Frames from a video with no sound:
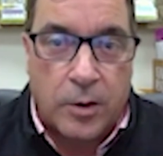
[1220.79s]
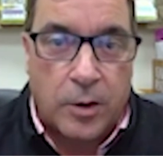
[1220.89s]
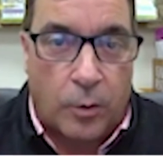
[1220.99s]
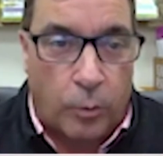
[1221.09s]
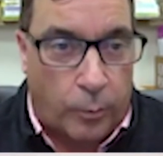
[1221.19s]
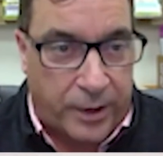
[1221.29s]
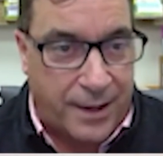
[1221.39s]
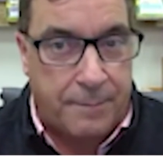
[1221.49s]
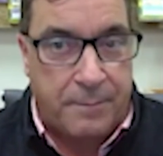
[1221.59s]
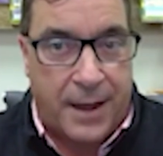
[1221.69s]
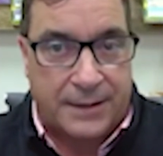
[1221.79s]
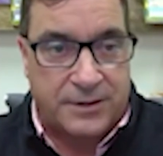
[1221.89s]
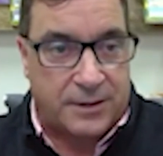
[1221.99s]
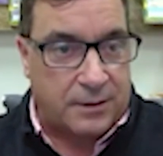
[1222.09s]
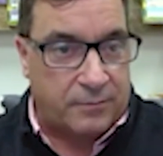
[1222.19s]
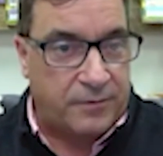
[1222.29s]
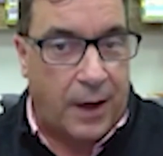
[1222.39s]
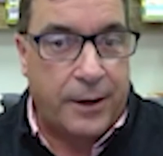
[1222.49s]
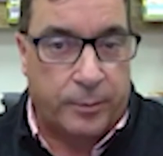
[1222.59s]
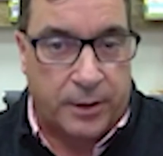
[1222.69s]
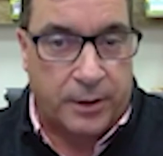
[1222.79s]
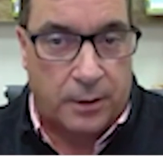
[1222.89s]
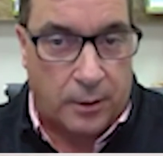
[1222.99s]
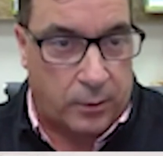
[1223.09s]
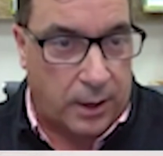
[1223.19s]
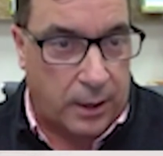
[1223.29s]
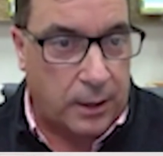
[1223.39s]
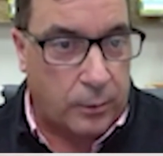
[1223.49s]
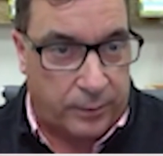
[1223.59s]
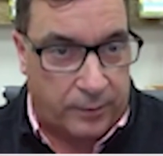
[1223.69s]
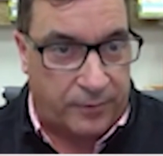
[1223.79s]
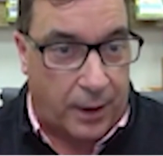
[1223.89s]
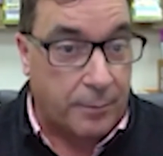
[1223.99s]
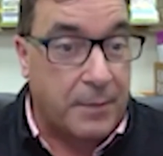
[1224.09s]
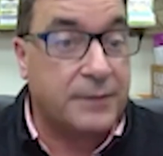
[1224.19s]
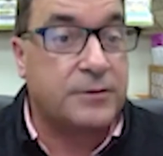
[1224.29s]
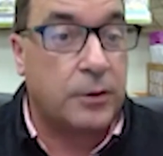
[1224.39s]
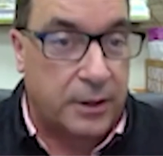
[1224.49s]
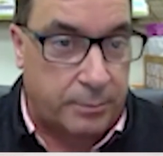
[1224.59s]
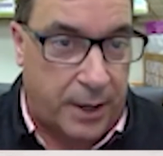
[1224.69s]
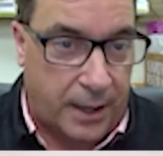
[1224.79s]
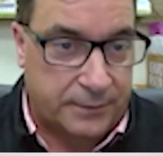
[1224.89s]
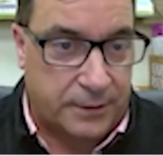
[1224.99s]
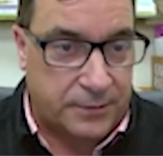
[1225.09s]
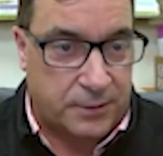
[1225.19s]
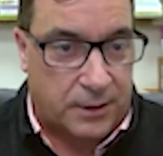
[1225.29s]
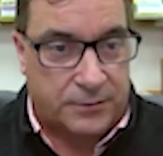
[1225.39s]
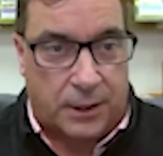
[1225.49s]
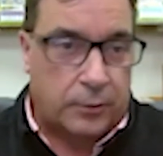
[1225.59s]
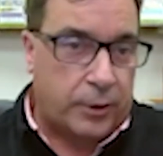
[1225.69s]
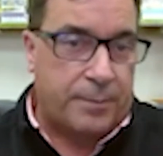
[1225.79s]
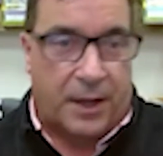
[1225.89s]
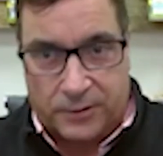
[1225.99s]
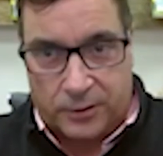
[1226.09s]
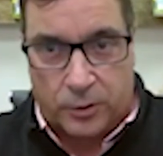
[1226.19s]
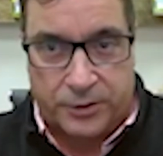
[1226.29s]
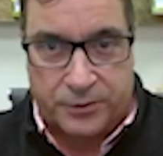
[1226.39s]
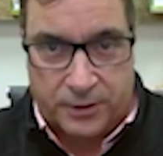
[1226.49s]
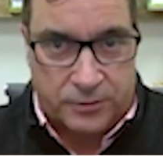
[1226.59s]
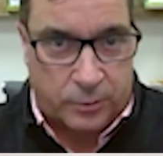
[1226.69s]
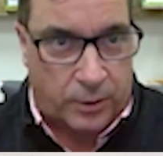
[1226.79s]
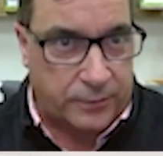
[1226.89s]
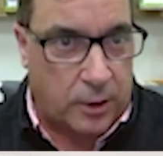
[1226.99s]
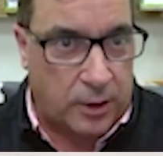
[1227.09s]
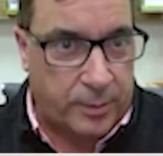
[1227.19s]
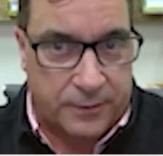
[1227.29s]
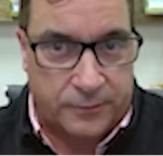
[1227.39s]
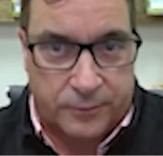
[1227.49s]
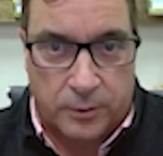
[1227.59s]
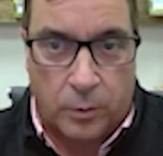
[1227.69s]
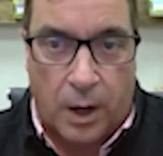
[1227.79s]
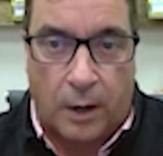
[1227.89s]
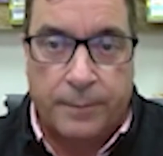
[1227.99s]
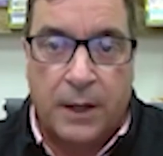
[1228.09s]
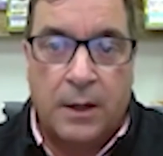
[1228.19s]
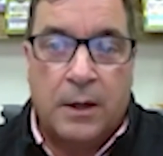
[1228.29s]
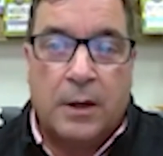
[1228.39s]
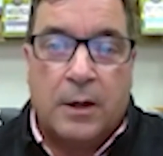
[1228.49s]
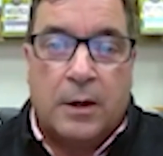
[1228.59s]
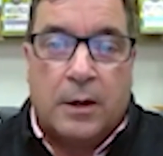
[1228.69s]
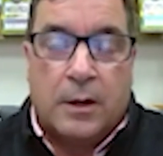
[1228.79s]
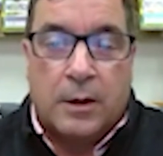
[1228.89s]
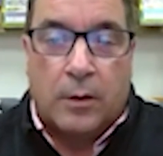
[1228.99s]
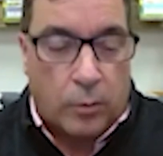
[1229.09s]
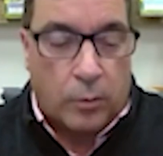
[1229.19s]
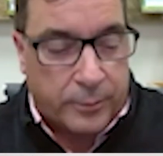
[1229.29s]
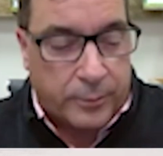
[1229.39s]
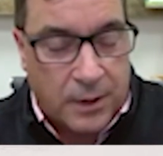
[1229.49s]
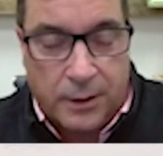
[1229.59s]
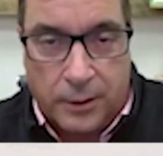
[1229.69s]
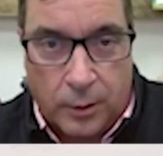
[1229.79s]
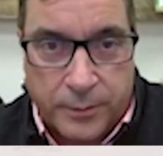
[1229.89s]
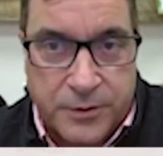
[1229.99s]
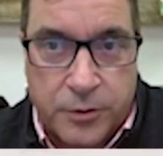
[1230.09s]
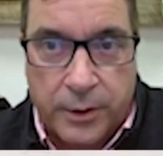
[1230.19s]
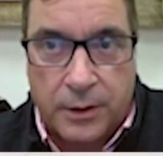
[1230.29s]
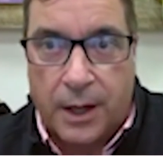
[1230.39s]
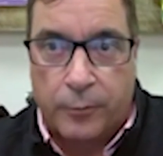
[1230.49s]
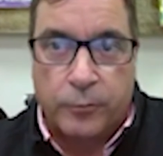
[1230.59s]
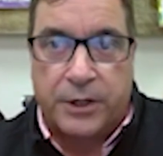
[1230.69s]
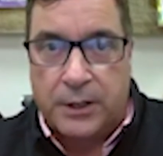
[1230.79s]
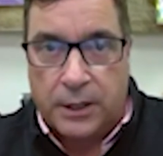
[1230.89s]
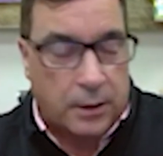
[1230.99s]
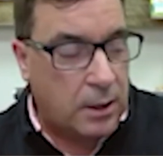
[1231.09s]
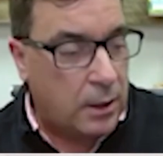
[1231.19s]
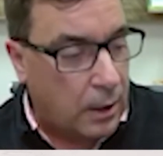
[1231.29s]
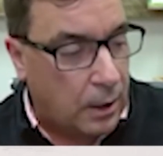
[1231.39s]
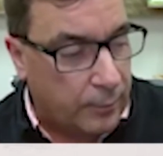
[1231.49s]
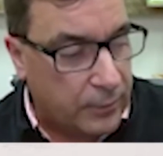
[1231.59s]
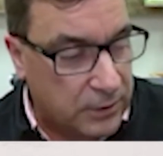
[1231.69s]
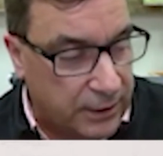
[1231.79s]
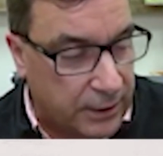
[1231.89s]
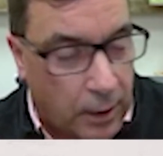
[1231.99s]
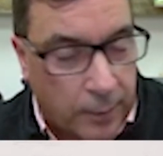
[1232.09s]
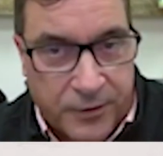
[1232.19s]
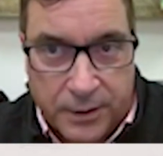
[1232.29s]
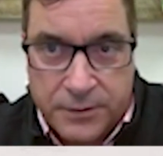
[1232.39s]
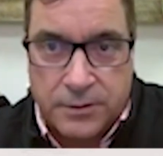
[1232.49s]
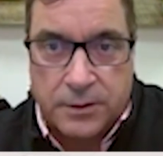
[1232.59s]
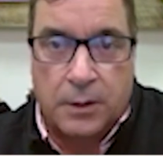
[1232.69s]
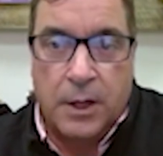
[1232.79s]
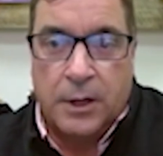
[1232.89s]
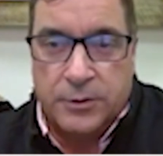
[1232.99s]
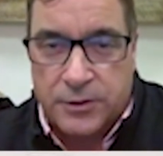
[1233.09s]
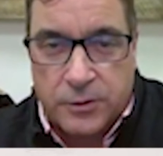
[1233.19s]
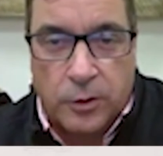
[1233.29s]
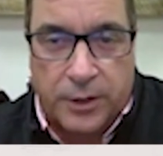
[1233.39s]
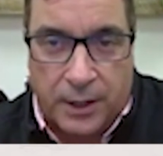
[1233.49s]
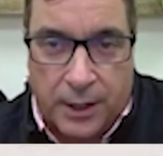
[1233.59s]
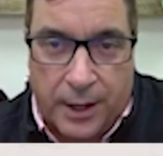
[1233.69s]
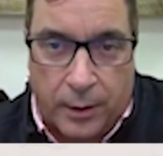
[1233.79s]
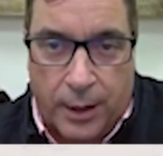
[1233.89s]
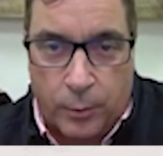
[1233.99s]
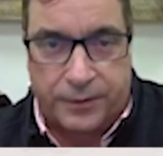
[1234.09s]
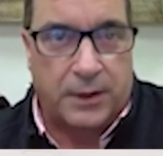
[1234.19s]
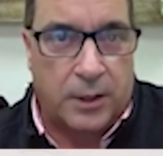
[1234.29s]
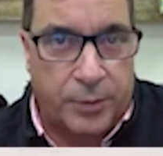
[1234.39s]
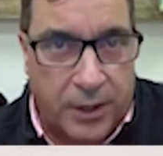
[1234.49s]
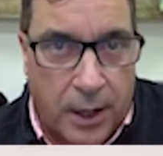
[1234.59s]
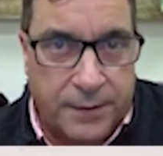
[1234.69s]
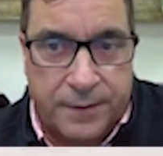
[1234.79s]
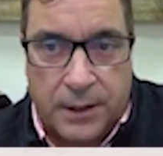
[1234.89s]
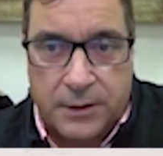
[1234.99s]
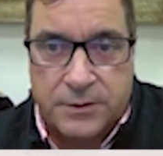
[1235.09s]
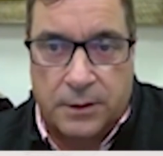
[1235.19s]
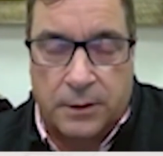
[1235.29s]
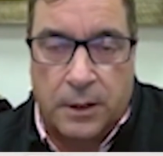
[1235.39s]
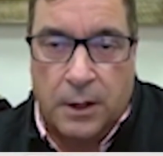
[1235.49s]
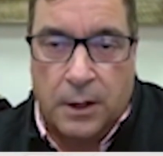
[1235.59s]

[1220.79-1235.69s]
when we get back to the environment, okay, environmental impact of these things, and I'll get back to the questions. I just want to talk about this for a little while. I was doing a lot of reading leading up to this, and just looking at what the EPA thinks, and